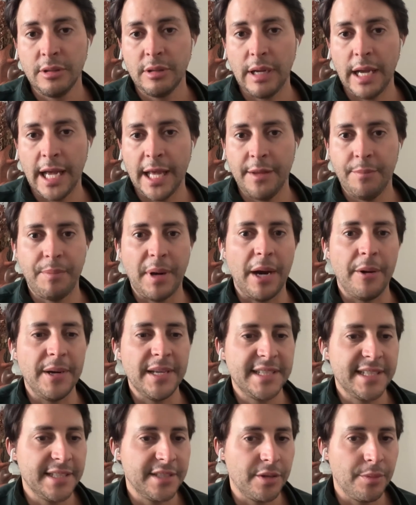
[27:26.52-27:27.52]
and
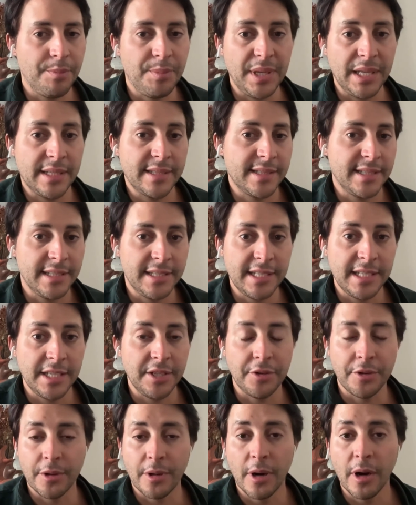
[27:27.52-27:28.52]
Paris is a big city in
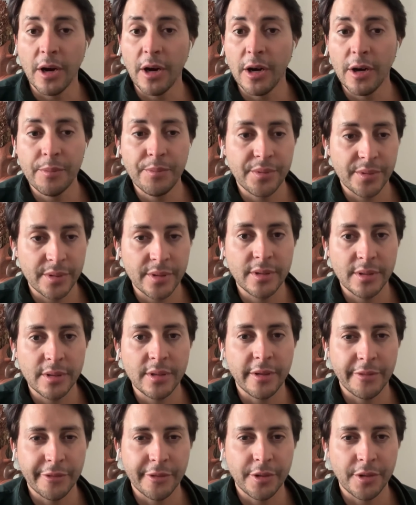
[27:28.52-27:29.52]
Europe,
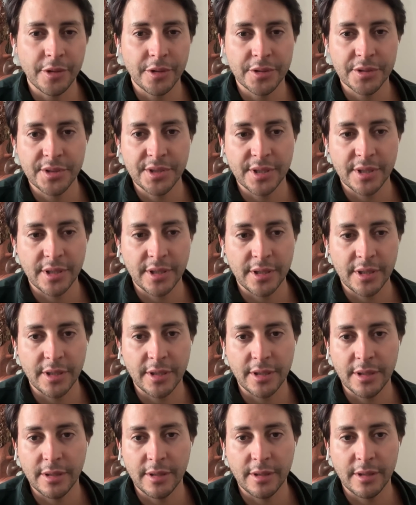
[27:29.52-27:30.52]
of course,
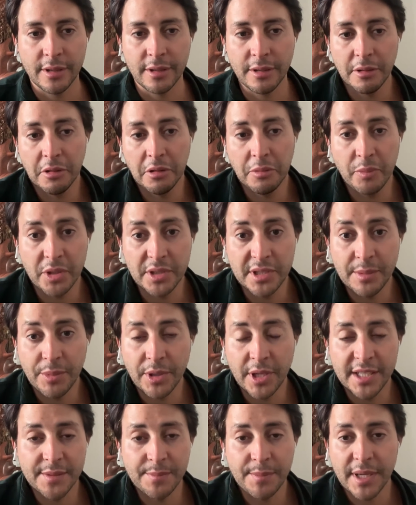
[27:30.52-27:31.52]
on
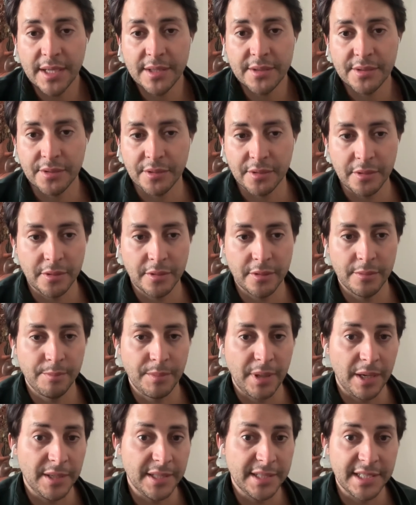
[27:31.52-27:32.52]
multiple aspects. So
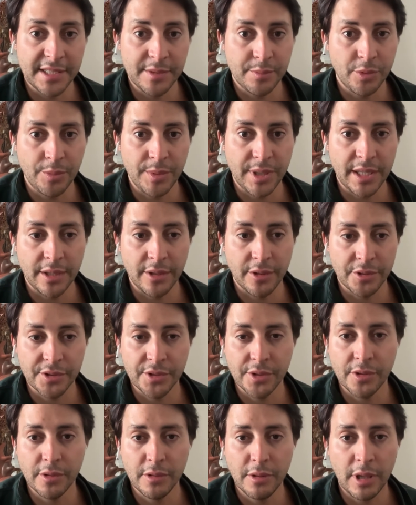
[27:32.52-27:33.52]
Paris is booming
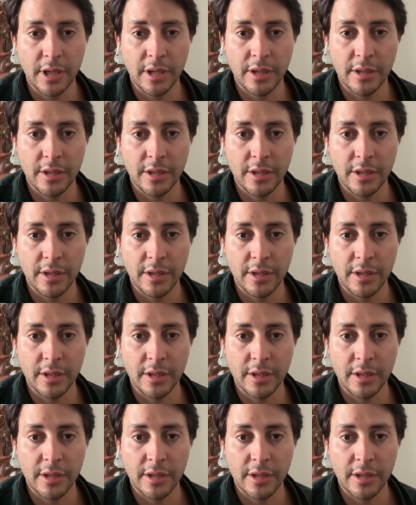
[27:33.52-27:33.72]
also.